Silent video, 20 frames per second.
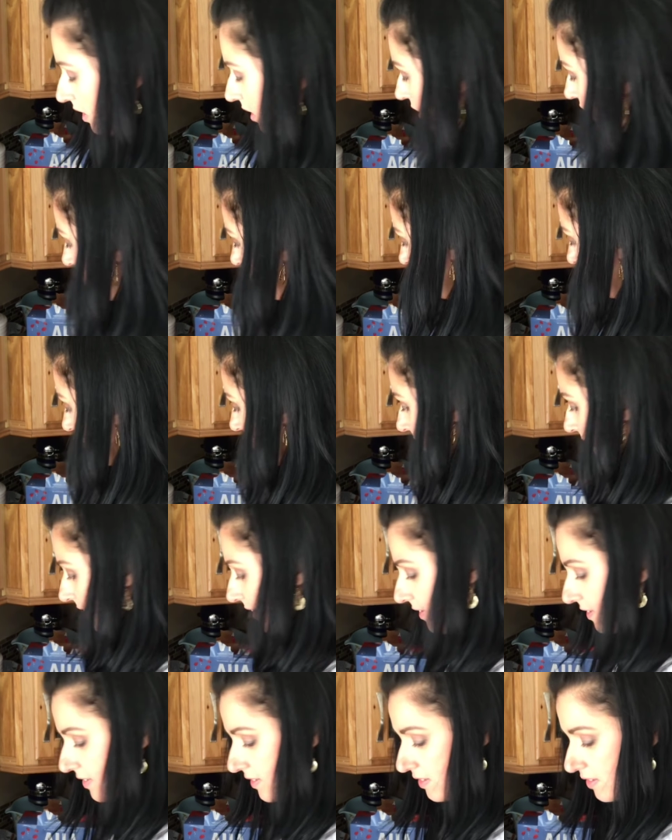do this
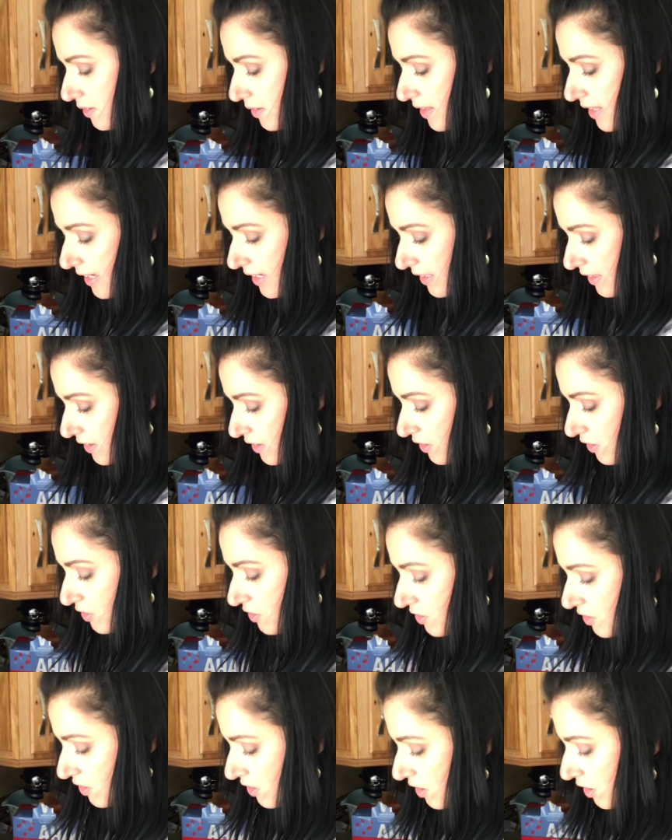so that there's
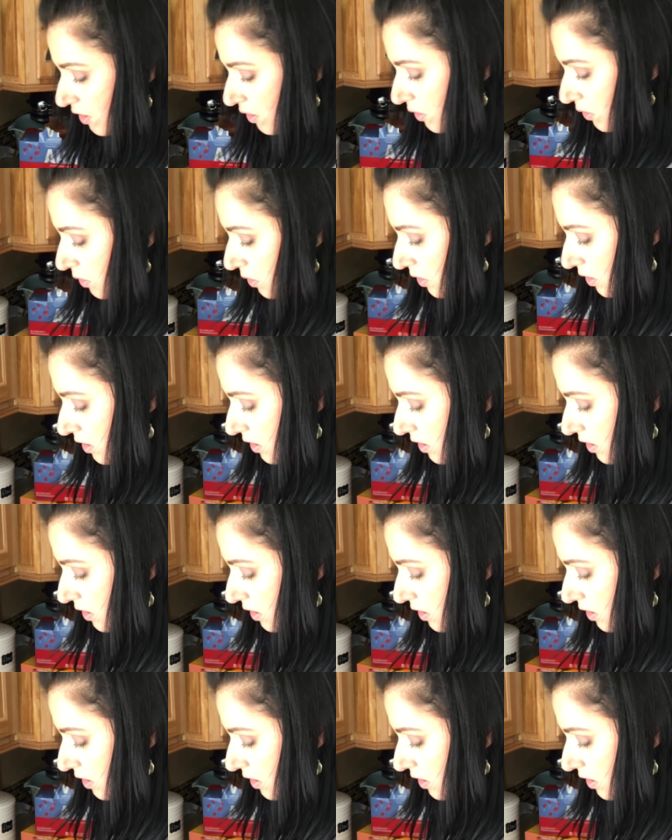no